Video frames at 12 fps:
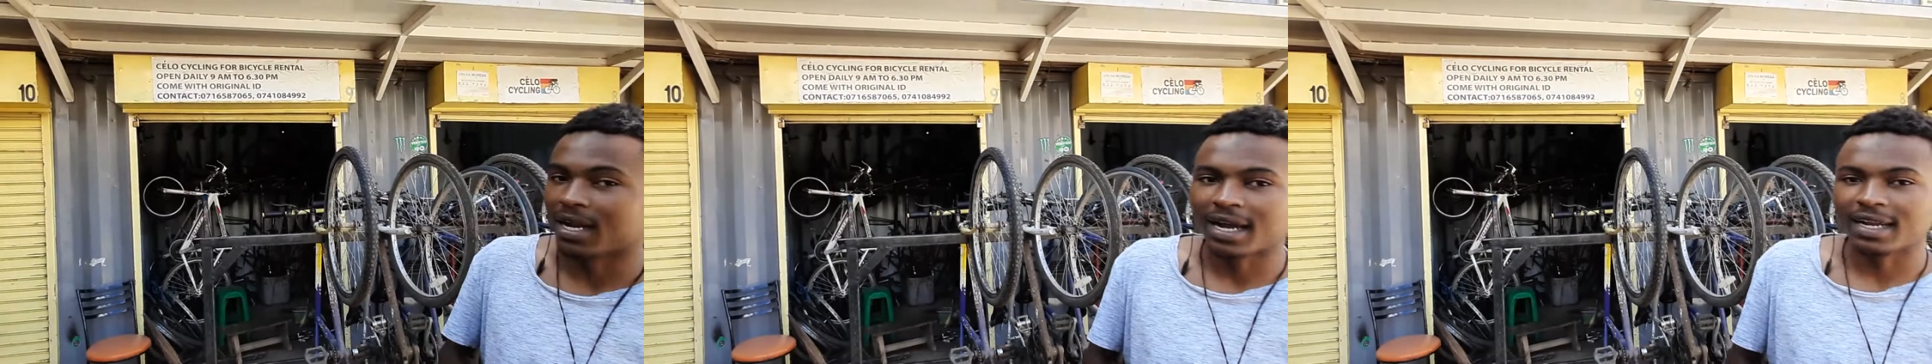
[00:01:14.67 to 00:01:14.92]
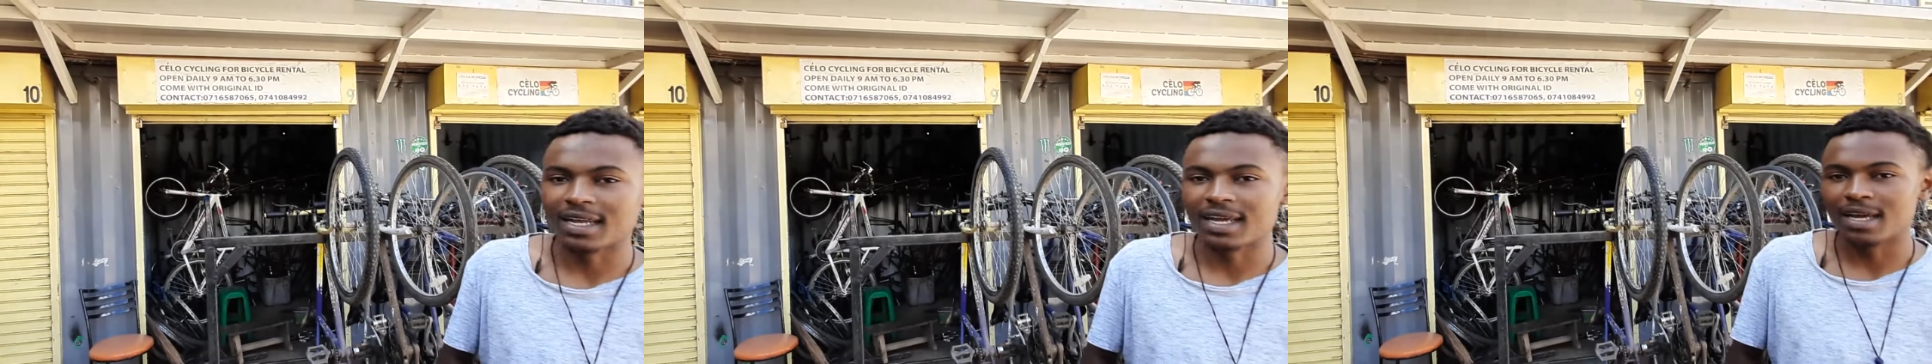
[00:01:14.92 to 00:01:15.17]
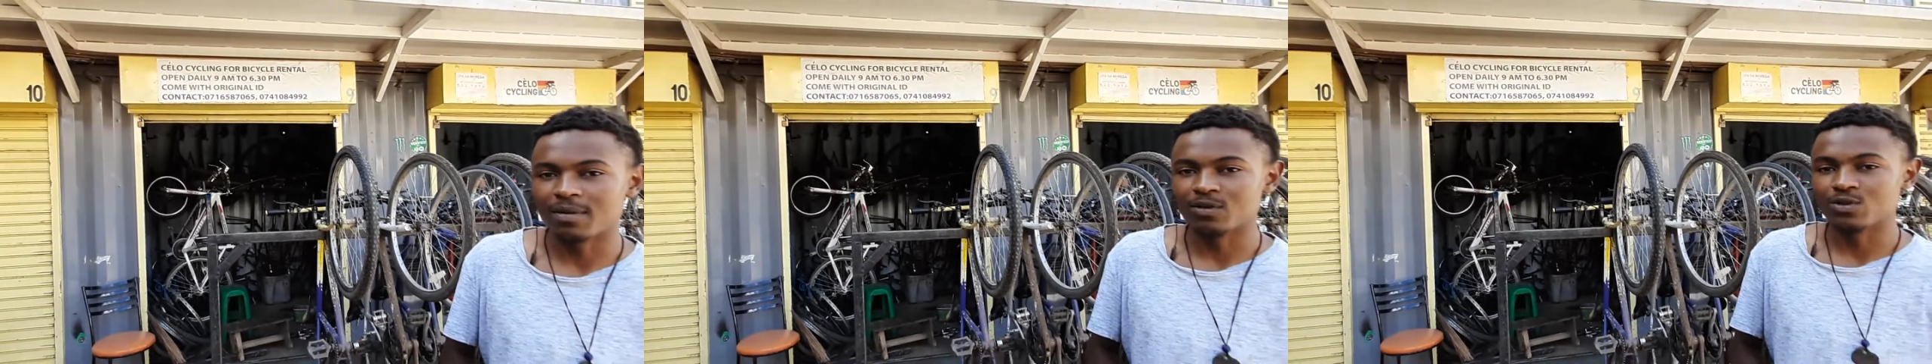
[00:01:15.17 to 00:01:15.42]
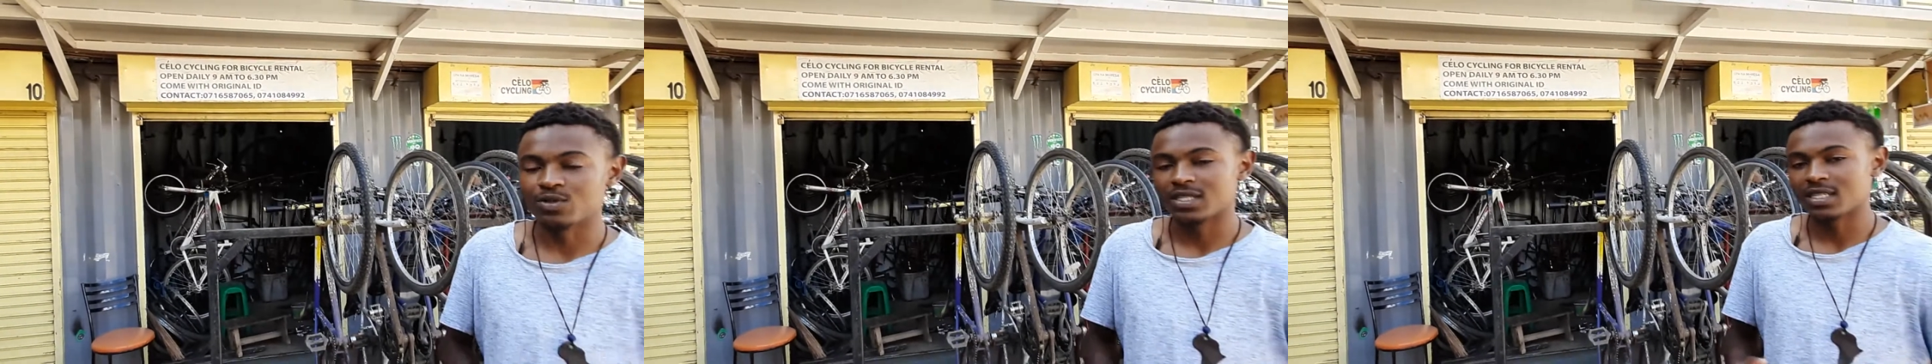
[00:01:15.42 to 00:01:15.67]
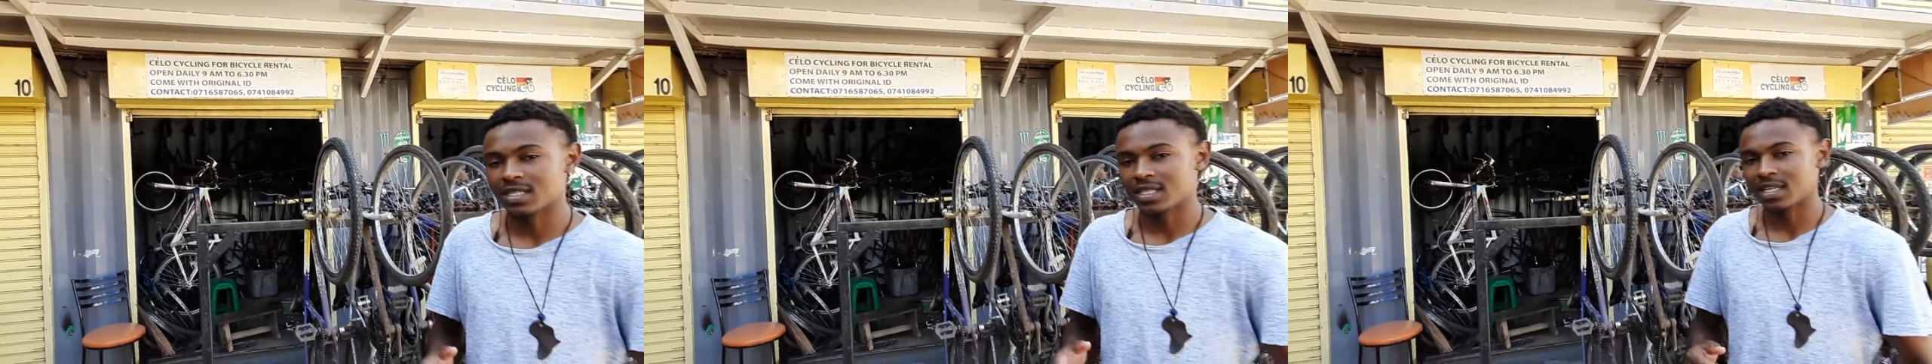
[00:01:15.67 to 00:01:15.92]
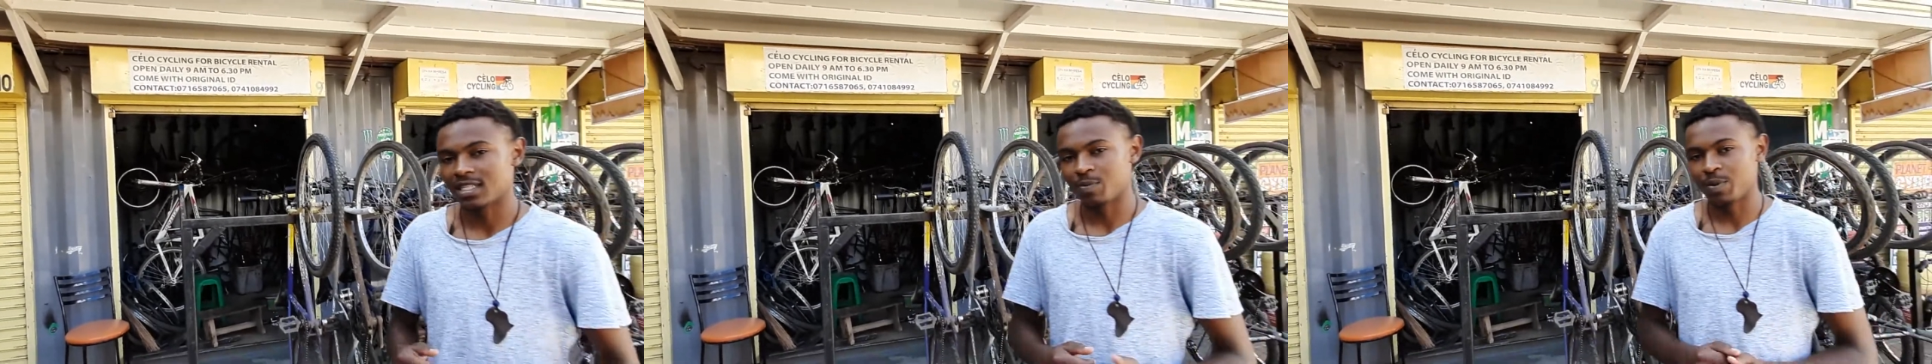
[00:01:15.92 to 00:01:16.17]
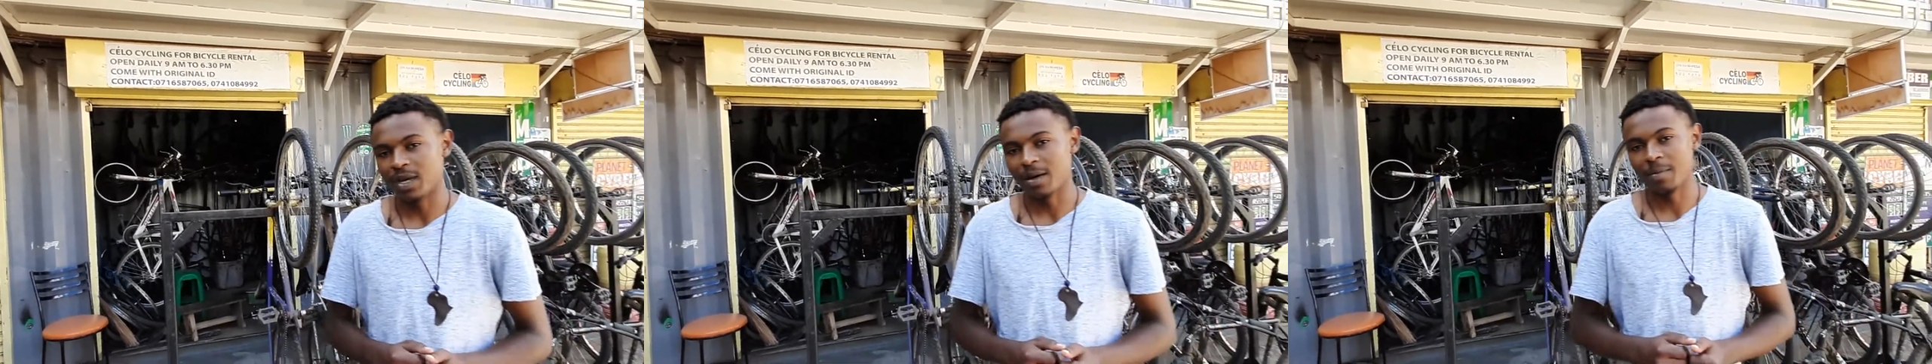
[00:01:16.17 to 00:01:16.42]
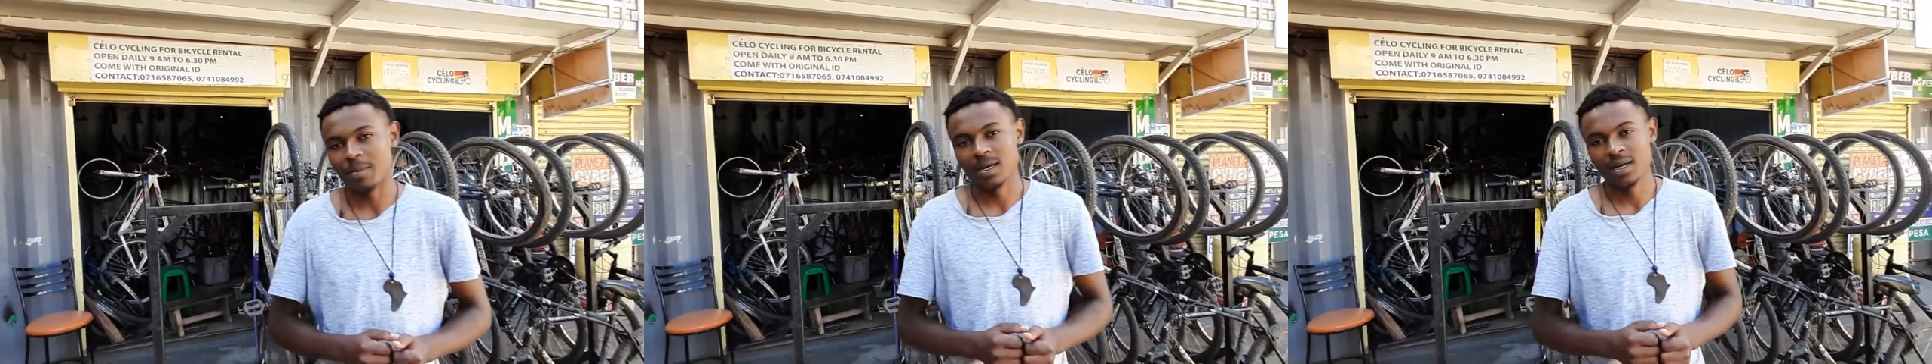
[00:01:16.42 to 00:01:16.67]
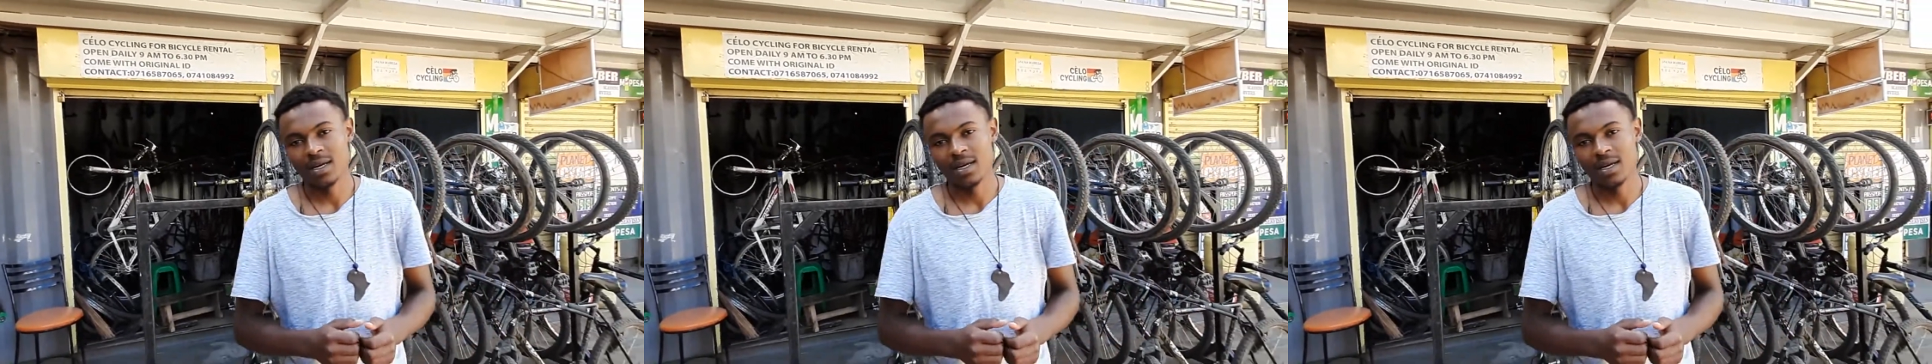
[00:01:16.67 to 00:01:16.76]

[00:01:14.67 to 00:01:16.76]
9 a.m to 6:30 p.m